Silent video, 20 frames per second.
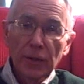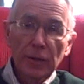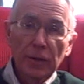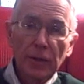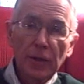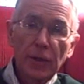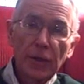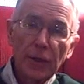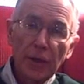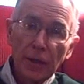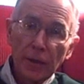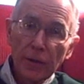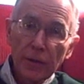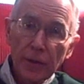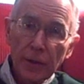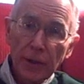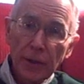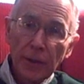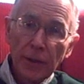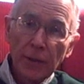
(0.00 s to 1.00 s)
The key
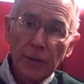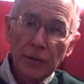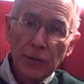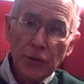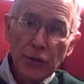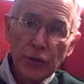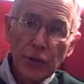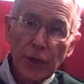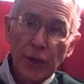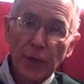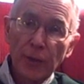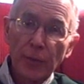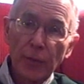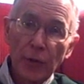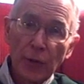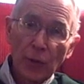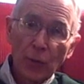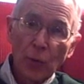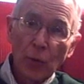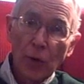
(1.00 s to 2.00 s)
thing in
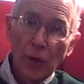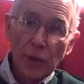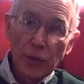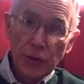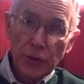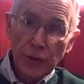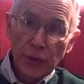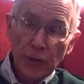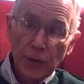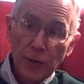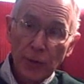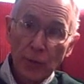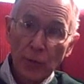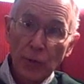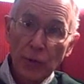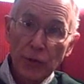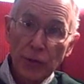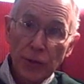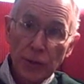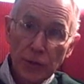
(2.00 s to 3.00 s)
shaping
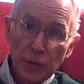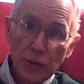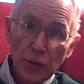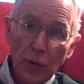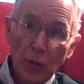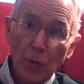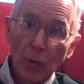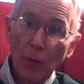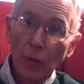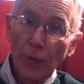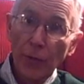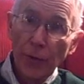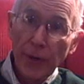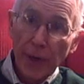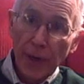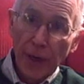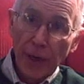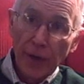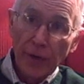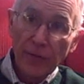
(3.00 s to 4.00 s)
Washington was his
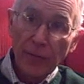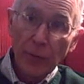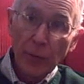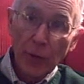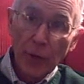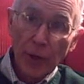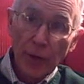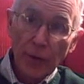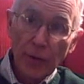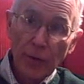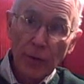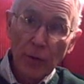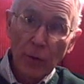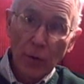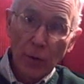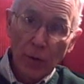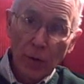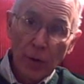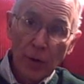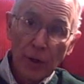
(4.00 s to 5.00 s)
older half-brother,
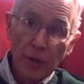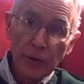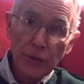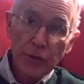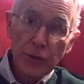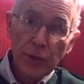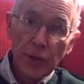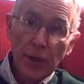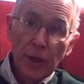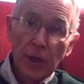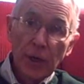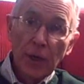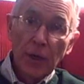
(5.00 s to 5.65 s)
Lawrence.